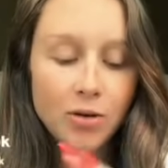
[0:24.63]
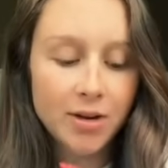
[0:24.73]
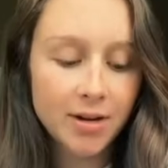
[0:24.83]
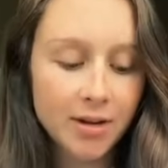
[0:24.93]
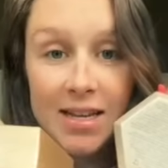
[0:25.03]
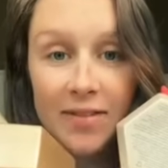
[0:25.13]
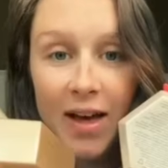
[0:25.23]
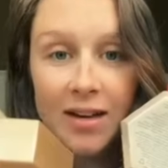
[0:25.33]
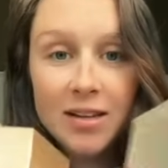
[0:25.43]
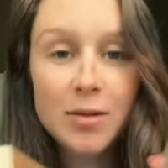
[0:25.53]
I say
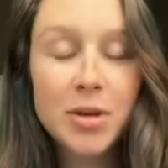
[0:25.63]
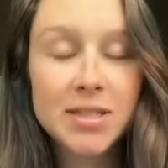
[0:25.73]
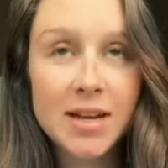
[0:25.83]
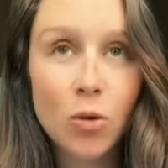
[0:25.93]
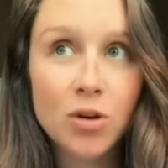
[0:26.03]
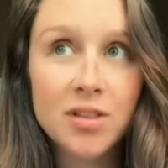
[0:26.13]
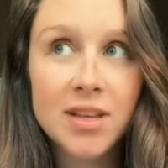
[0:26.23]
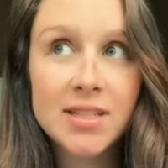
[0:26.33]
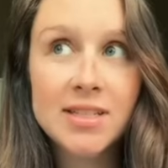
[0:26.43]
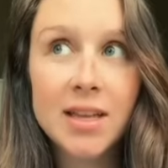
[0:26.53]
finally because I ordered
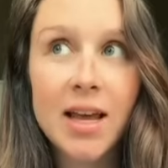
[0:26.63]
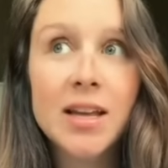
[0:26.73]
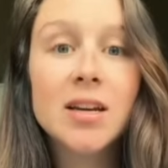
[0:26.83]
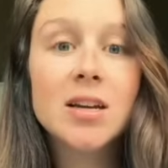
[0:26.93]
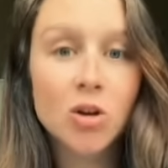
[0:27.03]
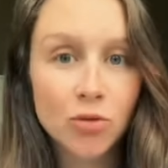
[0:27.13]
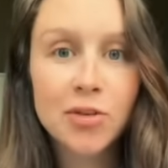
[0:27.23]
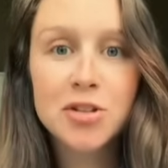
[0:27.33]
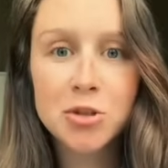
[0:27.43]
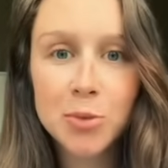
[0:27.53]
this like
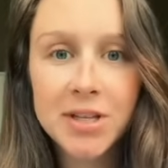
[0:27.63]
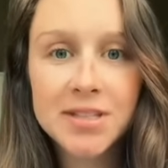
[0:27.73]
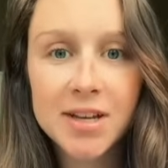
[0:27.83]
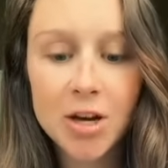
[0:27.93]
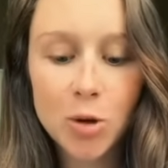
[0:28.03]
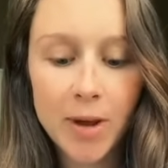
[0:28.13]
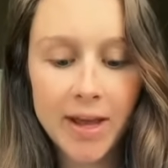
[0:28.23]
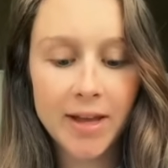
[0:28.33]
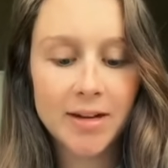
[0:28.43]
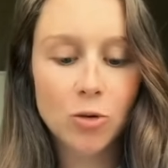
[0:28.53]
over two weeks ago
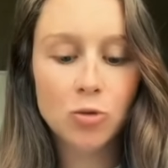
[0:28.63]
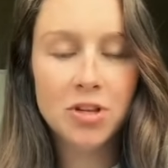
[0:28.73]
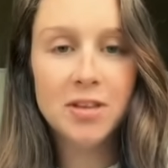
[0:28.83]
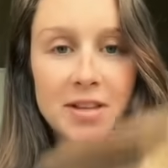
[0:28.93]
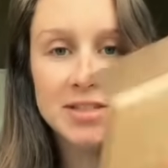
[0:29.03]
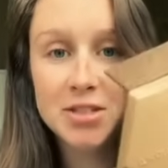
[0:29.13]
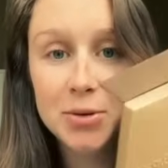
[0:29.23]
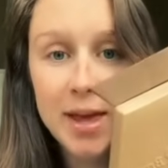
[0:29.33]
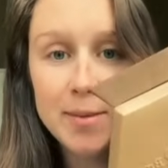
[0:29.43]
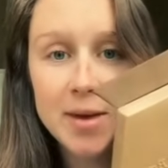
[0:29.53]
and only these two
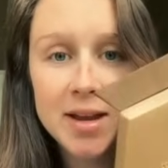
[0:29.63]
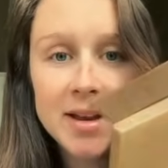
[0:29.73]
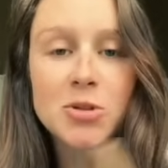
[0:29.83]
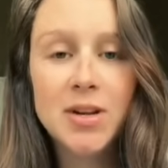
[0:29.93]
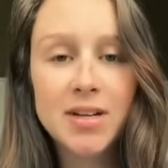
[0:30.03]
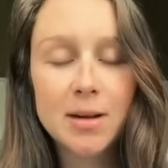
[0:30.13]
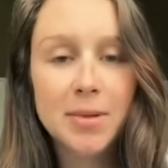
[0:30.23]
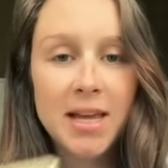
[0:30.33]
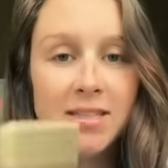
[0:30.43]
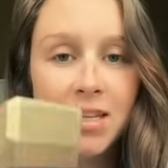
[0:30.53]
came in. So I ended up
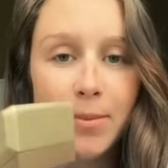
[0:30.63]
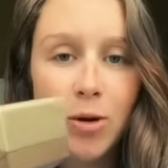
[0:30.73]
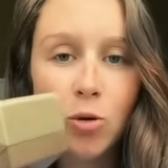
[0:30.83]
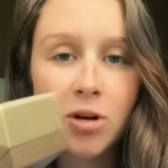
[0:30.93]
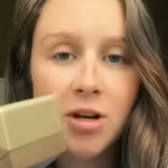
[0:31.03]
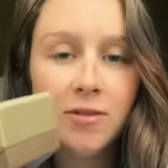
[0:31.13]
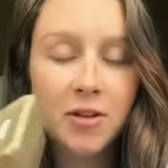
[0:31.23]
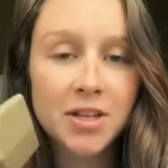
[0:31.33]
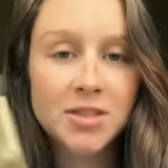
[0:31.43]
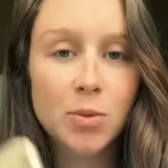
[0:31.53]
canceling my order for
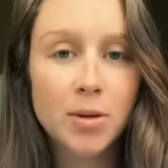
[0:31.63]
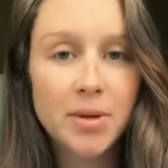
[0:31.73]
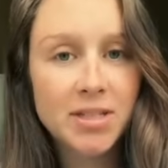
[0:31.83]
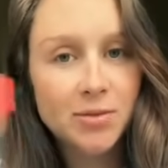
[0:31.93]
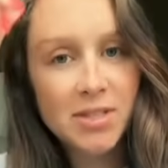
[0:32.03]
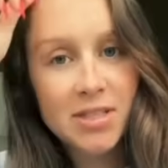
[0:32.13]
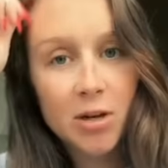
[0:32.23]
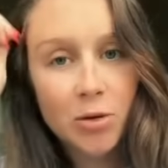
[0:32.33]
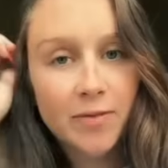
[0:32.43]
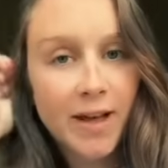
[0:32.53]
this one because it was
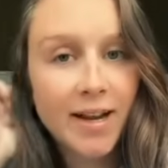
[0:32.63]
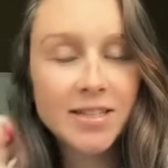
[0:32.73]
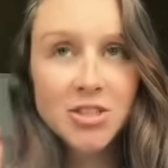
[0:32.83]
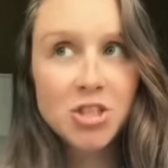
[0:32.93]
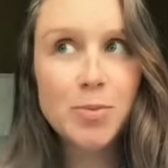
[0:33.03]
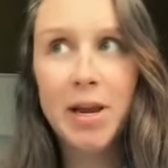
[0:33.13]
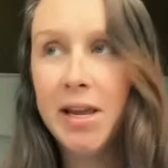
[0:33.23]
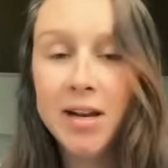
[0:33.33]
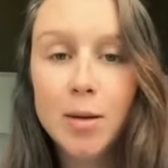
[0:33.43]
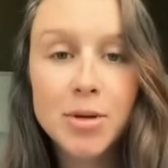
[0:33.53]
stuck with FedEx and just
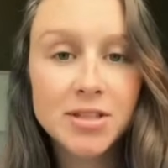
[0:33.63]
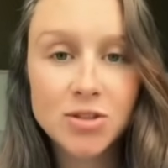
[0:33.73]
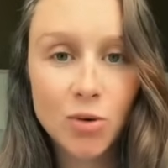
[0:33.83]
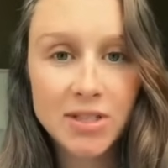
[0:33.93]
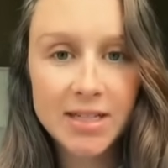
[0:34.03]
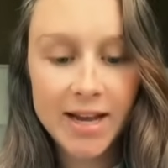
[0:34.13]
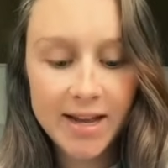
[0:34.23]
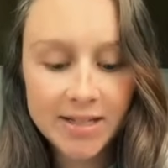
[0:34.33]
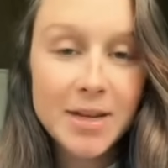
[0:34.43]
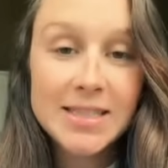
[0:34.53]
picking it up in store
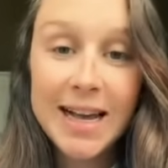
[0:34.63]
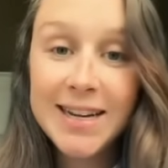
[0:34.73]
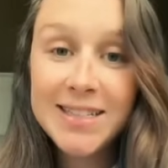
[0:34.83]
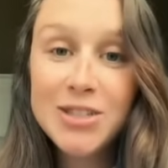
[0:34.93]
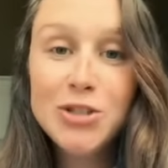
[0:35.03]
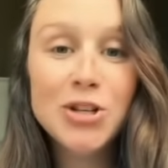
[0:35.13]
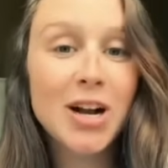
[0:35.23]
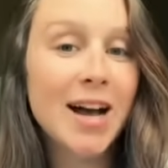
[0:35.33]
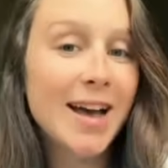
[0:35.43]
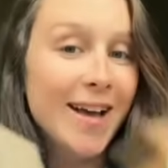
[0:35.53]
today. Excited to
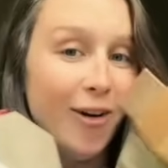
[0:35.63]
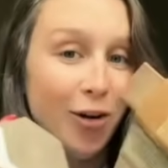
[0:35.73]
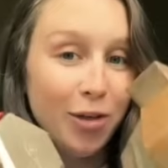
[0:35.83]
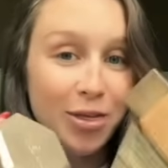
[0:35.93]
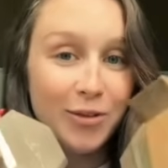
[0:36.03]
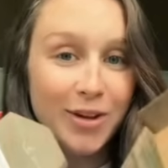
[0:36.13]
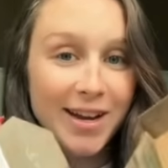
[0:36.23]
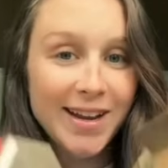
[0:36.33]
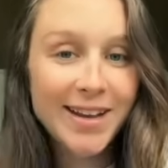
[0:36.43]
try all three.